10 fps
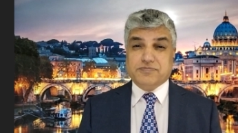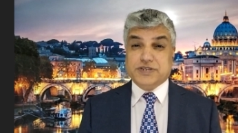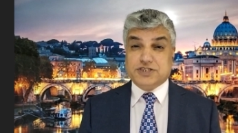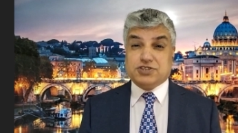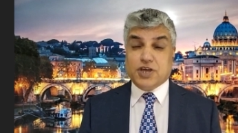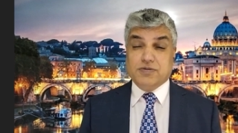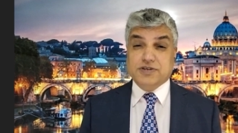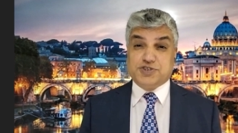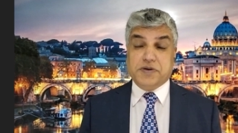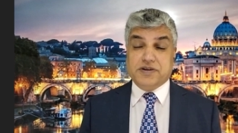which is the Holy
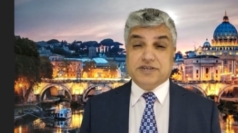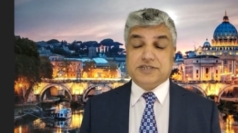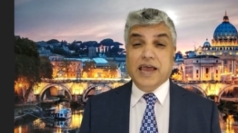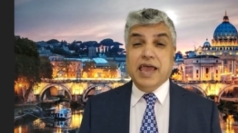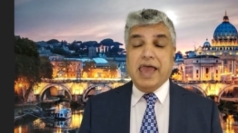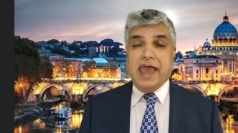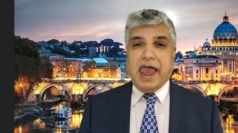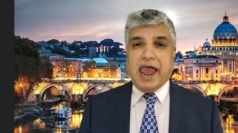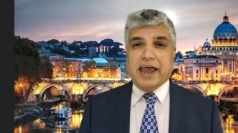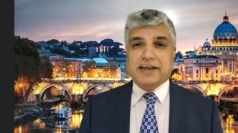Spirit,
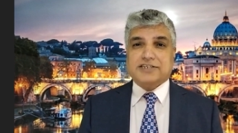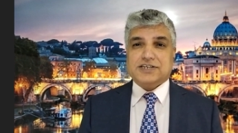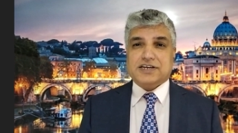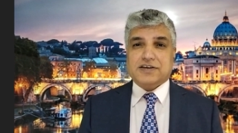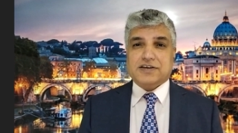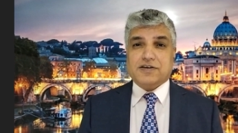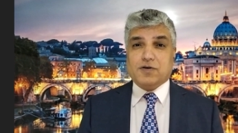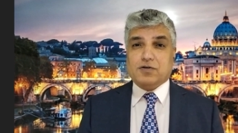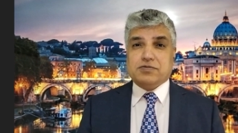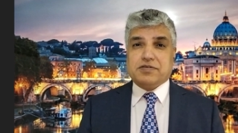and uh,
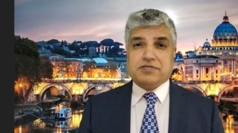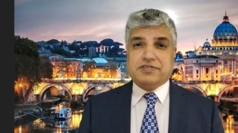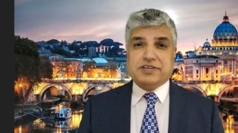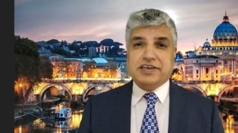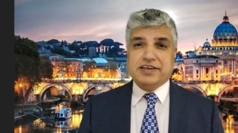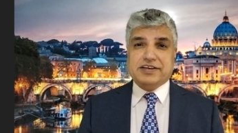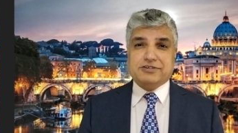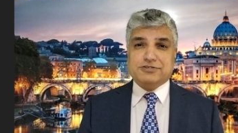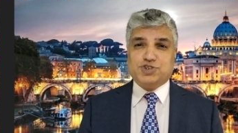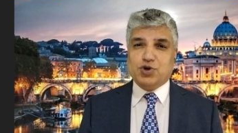the
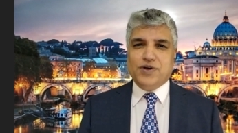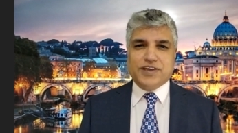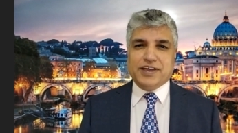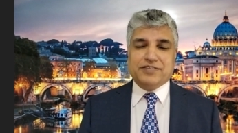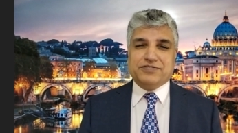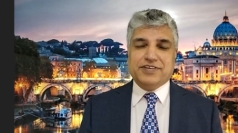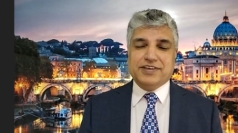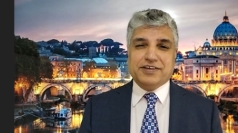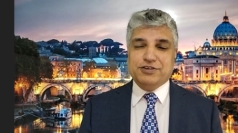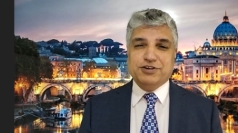joy,
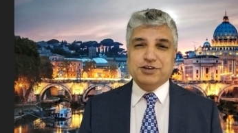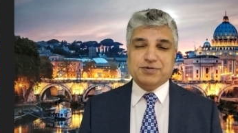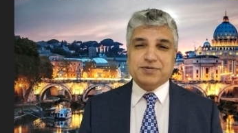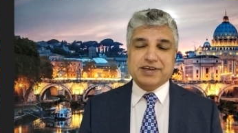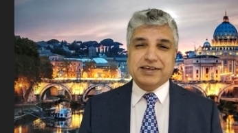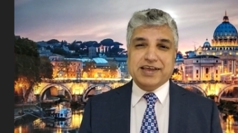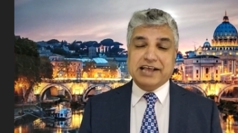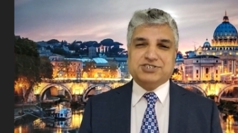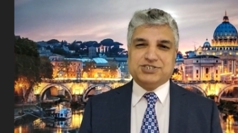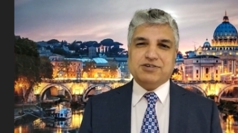the you know
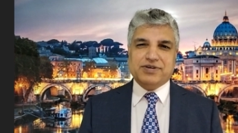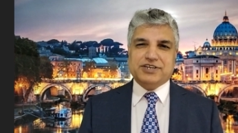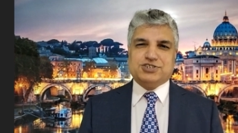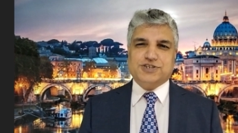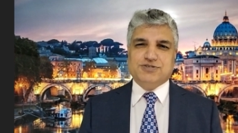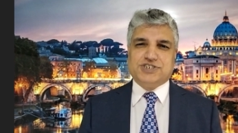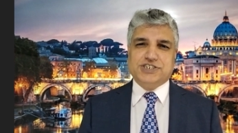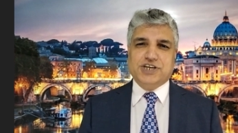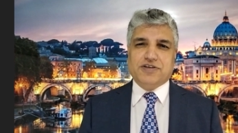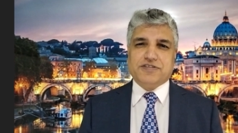exhilaration you
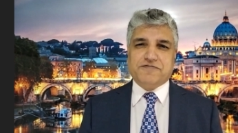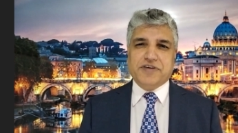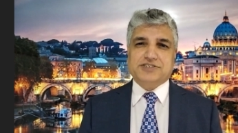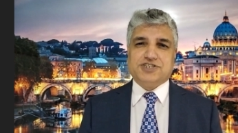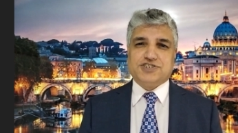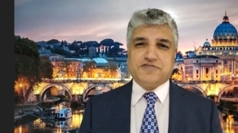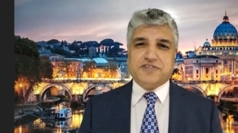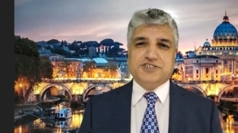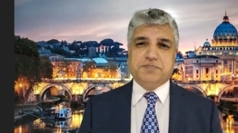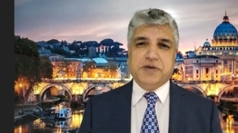see on the faces of
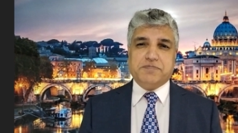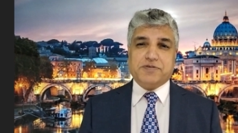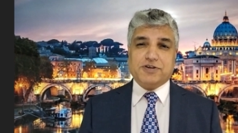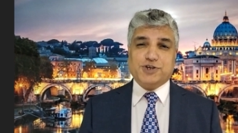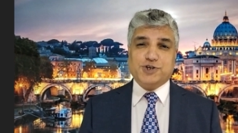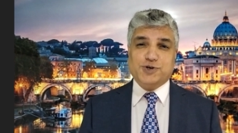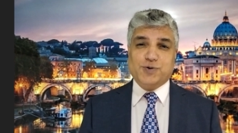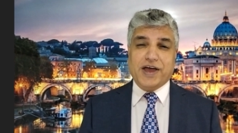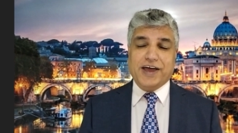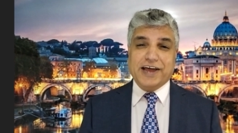these people
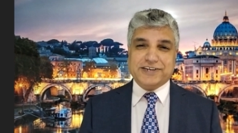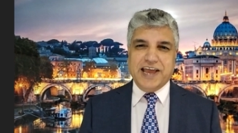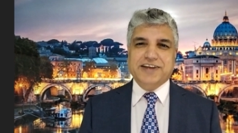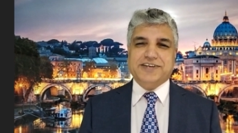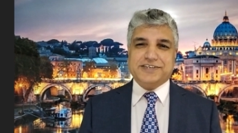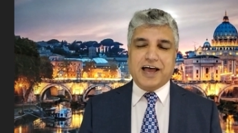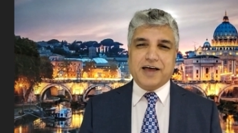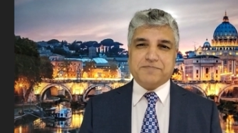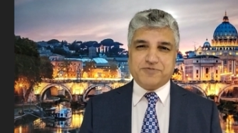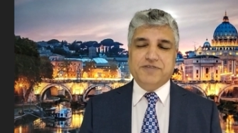who uh, attended
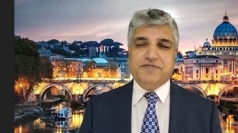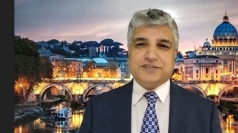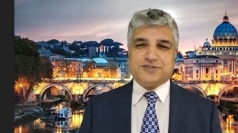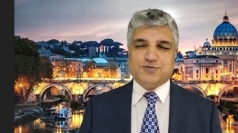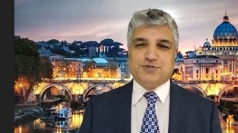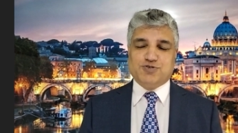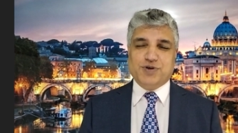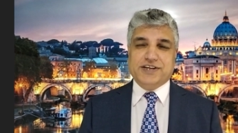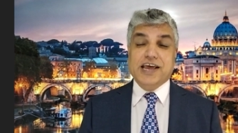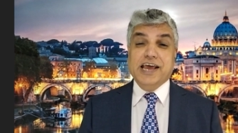our previous
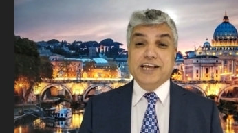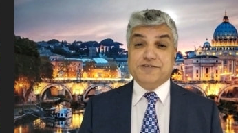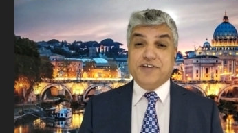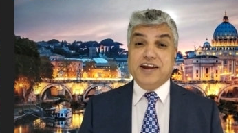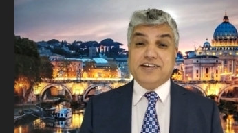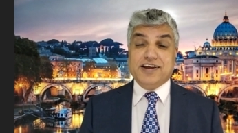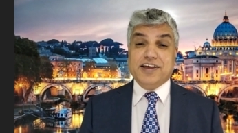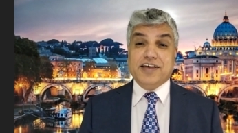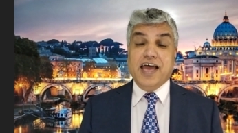retreat, it's very clear